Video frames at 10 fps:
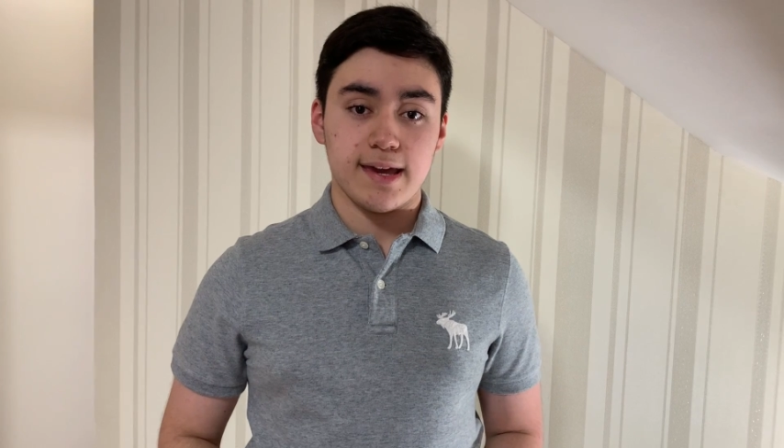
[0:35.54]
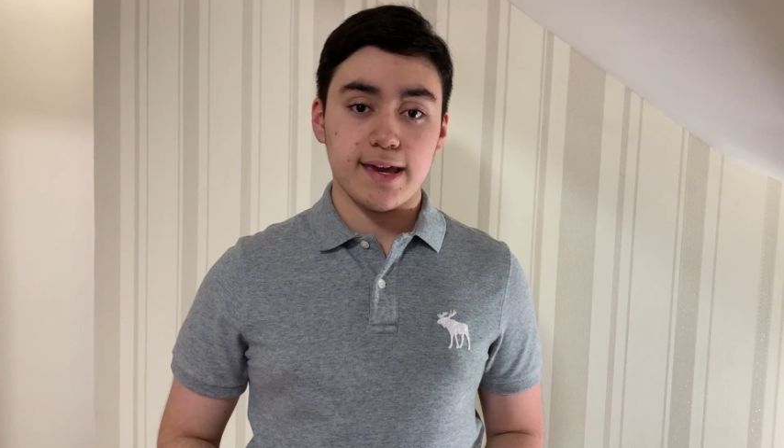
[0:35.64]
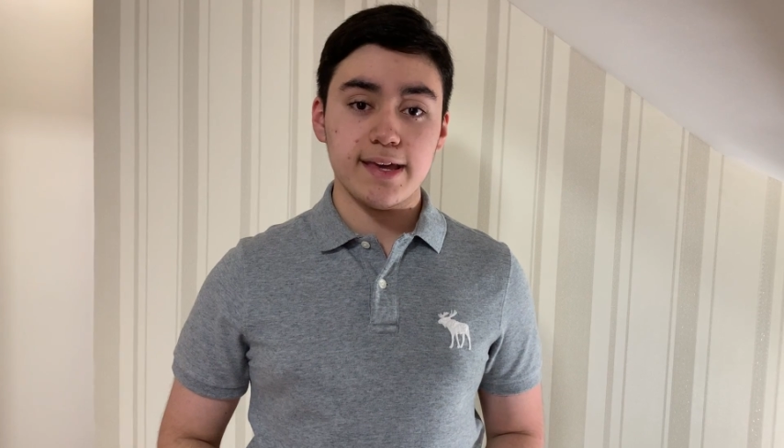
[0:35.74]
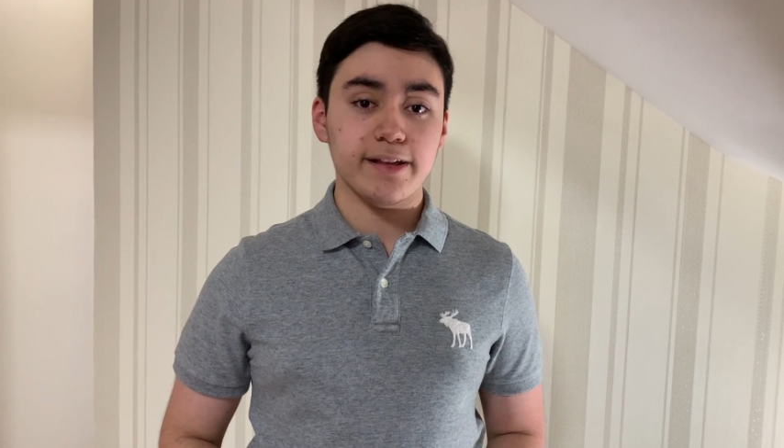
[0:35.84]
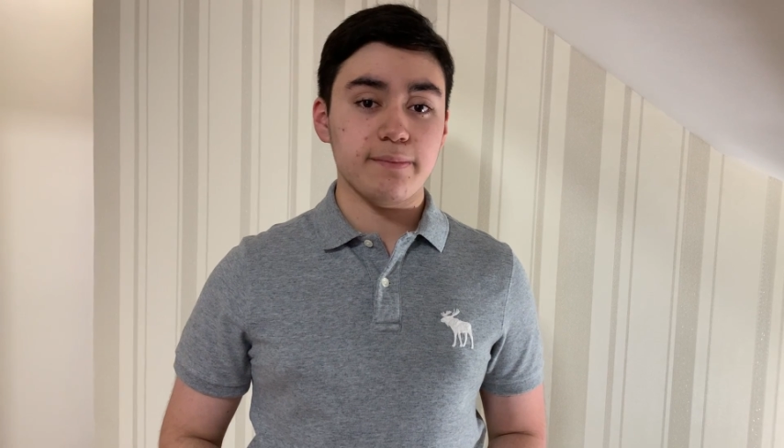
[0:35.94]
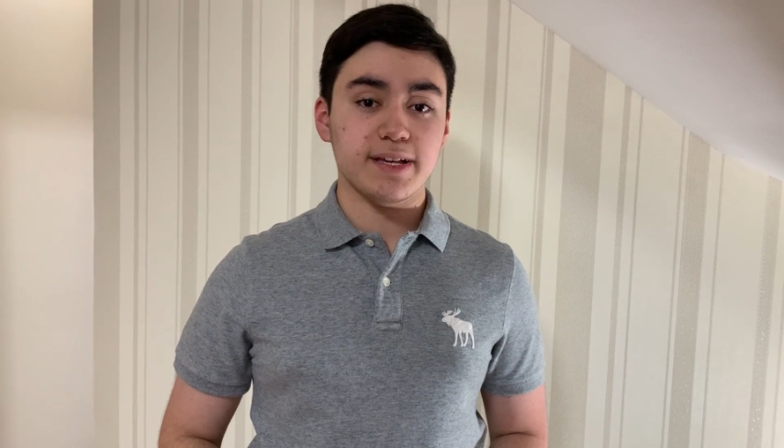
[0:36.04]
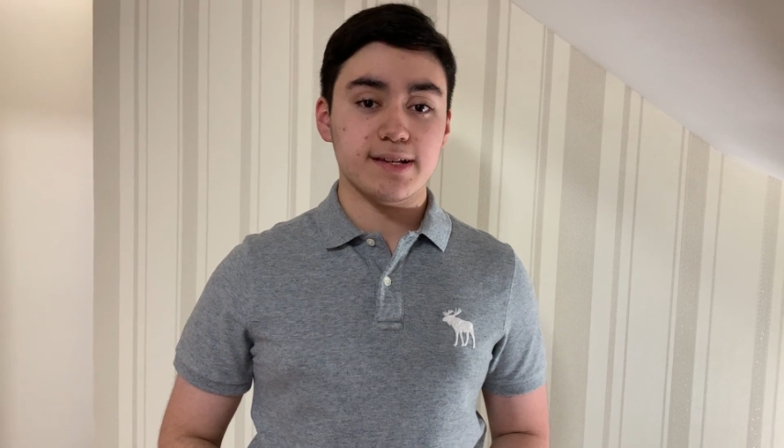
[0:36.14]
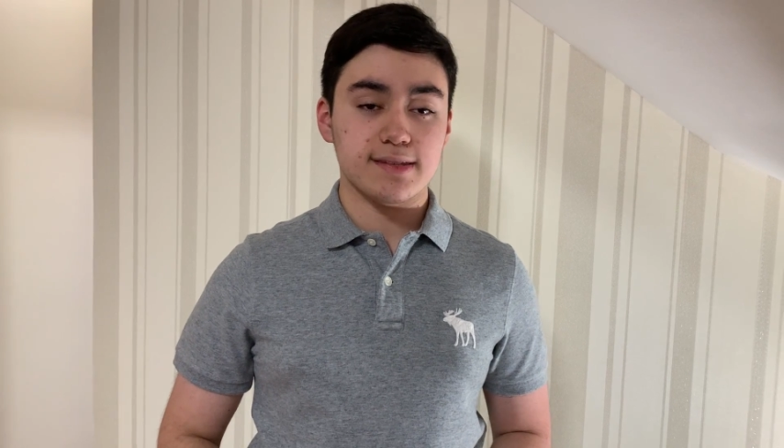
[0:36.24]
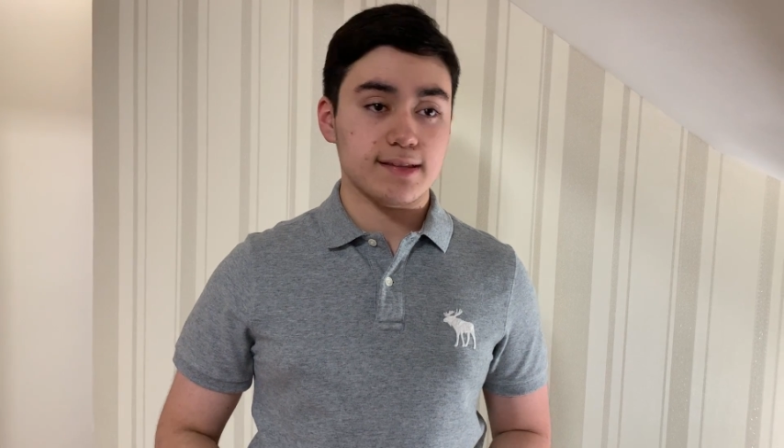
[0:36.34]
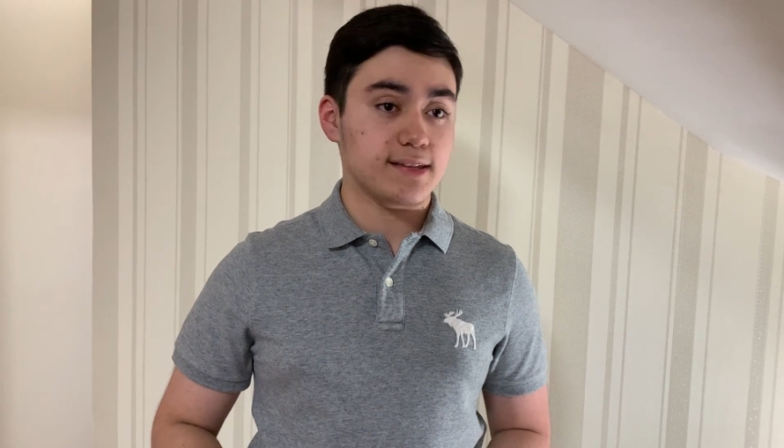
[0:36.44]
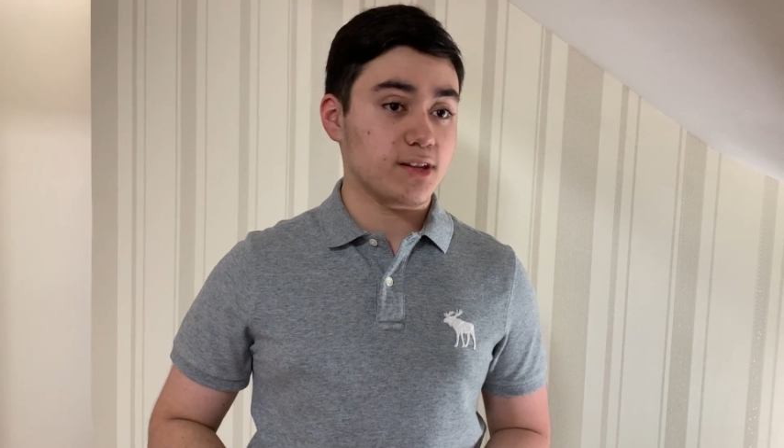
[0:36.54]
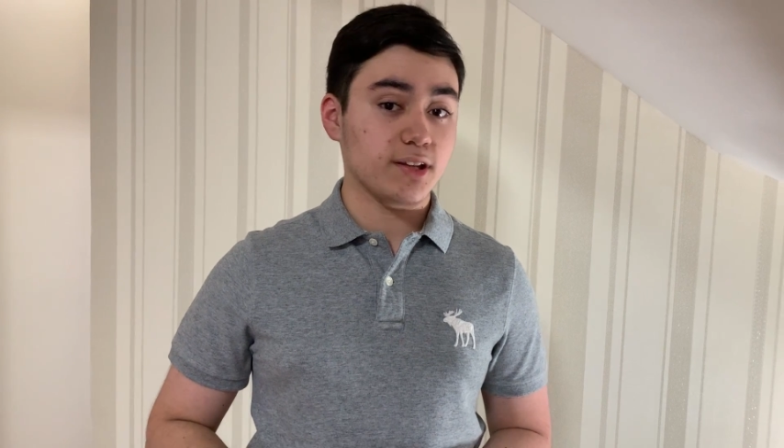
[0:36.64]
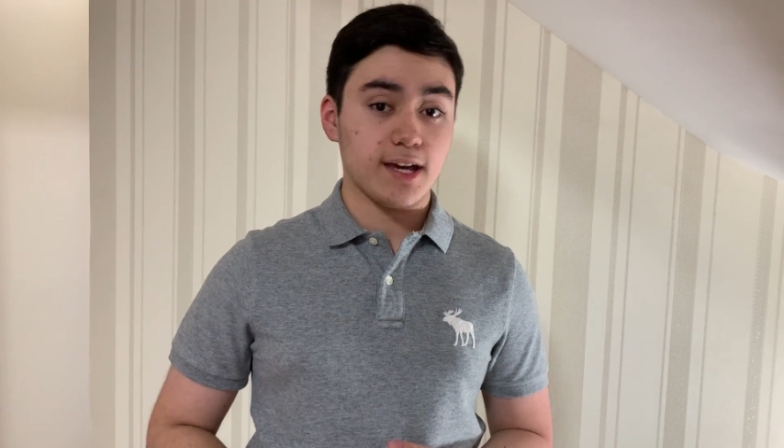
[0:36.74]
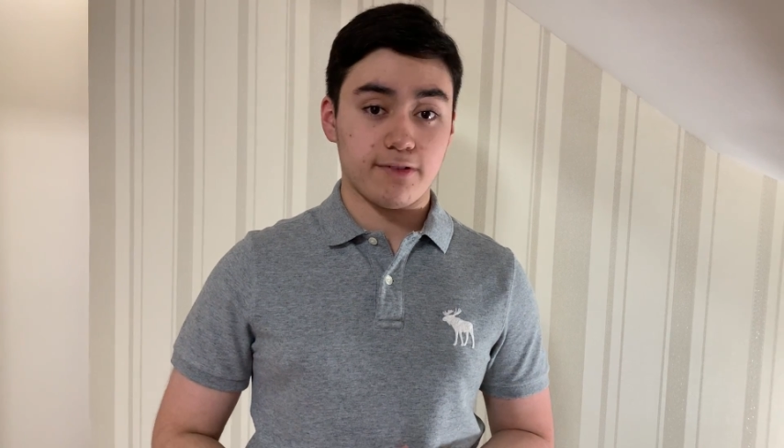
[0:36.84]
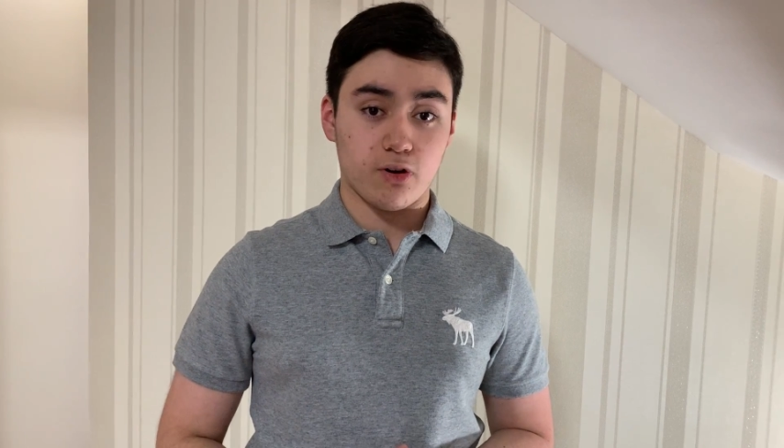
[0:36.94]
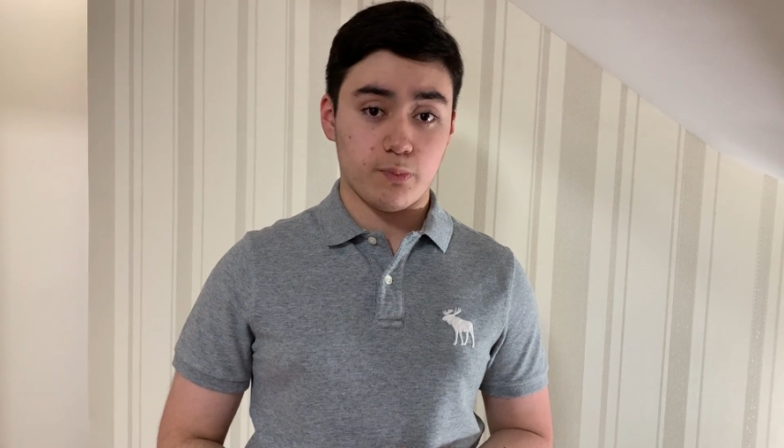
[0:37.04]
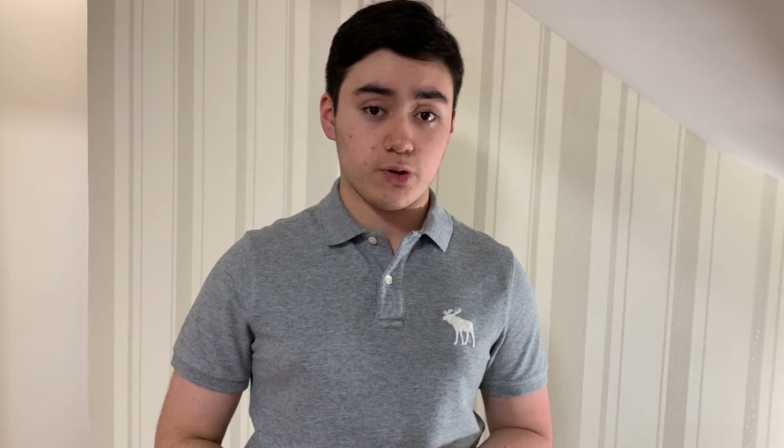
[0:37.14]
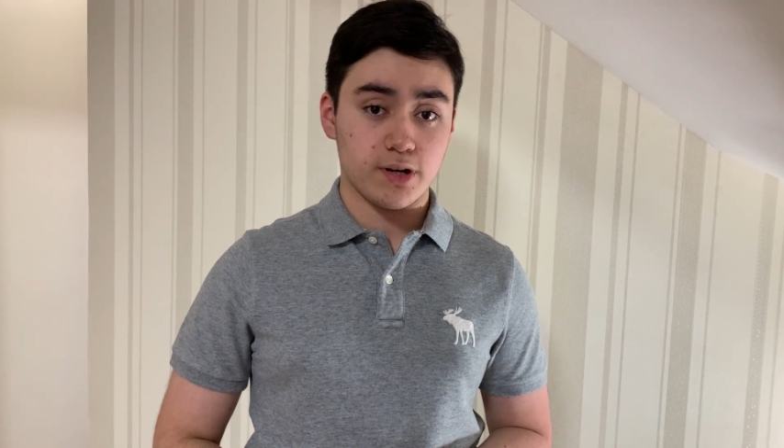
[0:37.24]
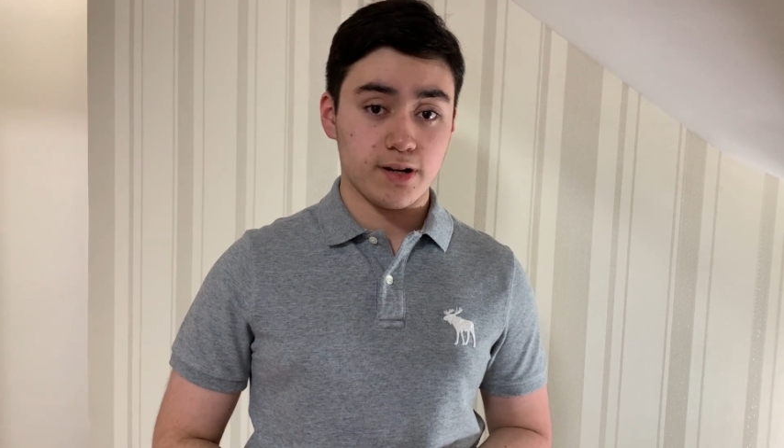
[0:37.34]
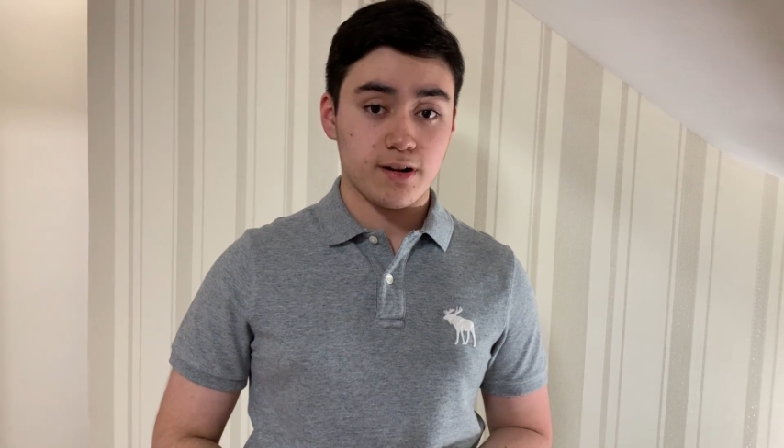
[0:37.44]
either because they did not have a
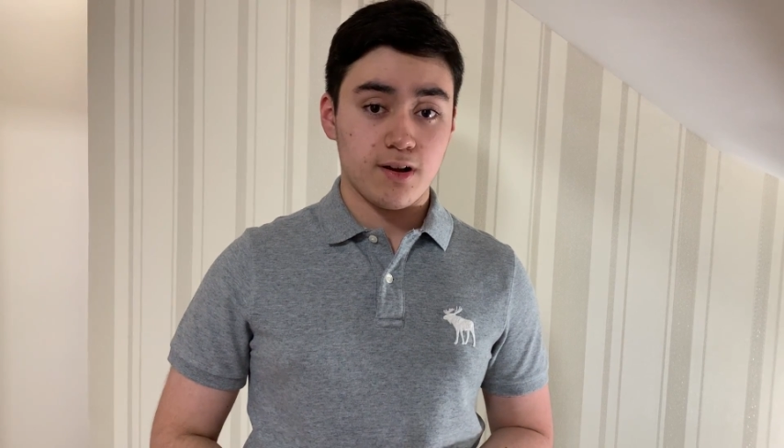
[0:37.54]
computer,